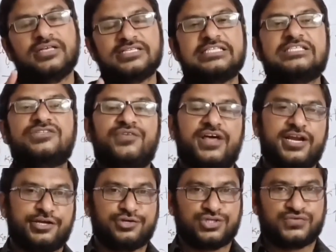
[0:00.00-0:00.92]
this is
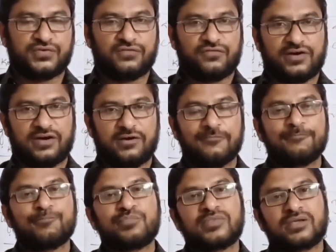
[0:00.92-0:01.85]
very useful
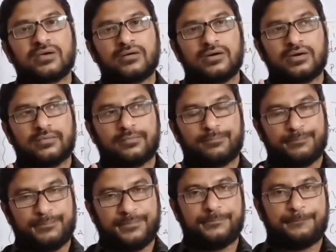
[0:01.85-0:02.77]
for
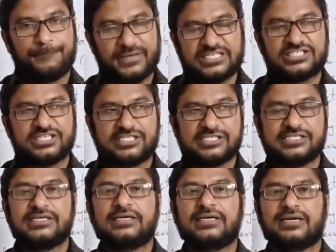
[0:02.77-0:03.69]

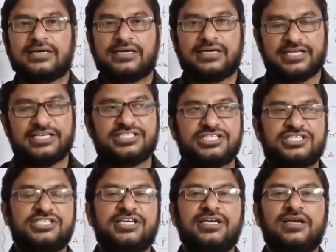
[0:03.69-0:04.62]
PGT,
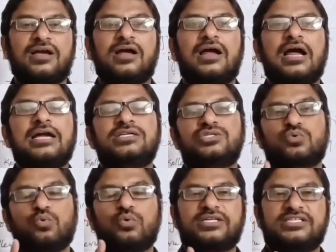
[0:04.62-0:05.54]
TGT and
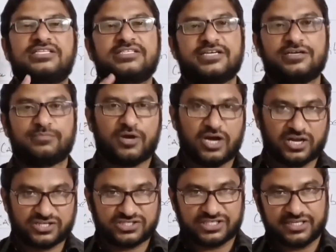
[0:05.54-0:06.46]
school assistant
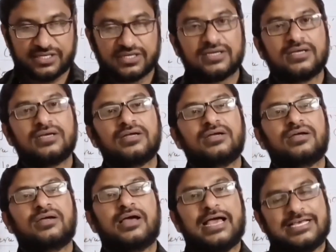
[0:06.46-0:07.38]
biology
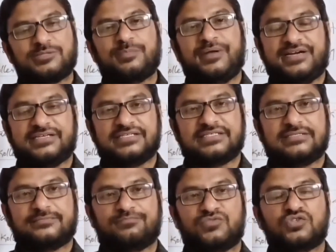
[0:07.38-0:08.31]

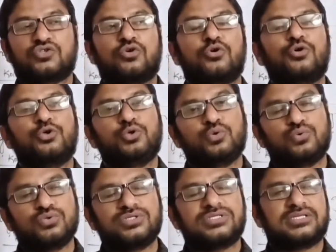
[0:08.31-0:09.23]
aspirants. So
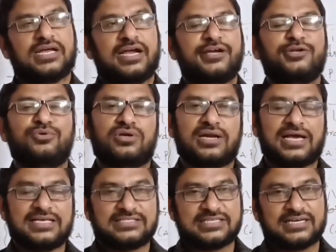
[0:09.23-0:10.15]
use and
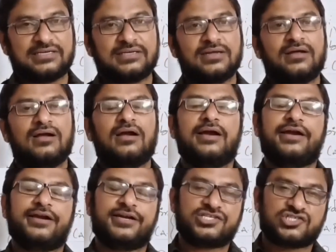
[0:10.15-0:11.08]
utilize that
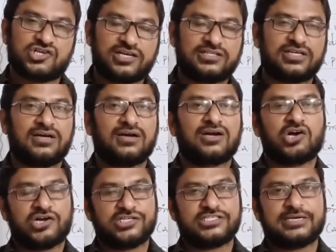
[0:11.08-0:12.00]
and understand the
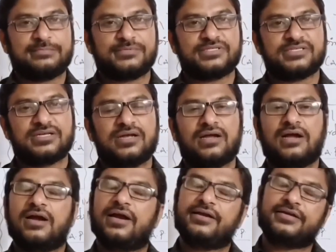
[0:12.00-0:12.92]
concepts
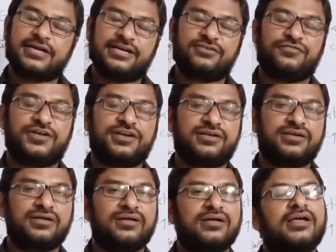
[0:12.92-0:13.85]
and get win
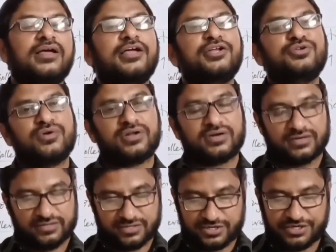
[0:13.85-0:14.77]
in your
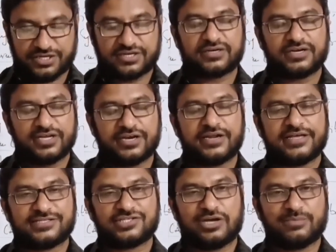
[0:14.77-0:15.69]
near
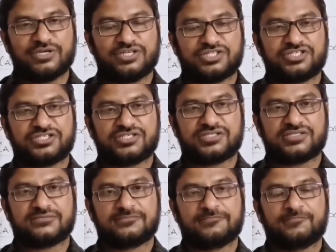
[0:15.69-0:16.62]

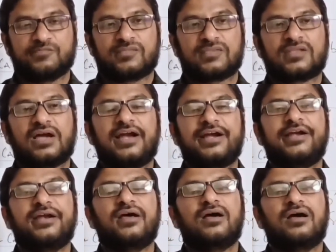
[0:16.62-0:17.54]
examinations.
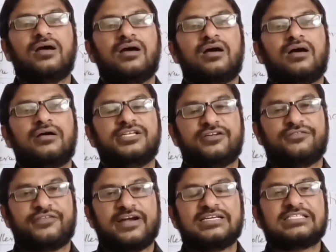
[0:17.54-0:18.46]
And dear
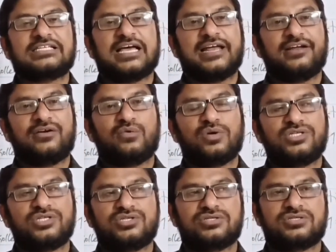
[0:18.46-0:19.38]
friends, I
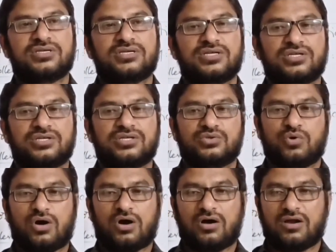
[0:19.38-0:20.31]
request
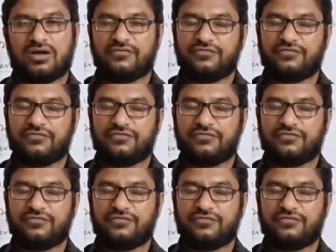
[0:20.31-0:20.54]
to all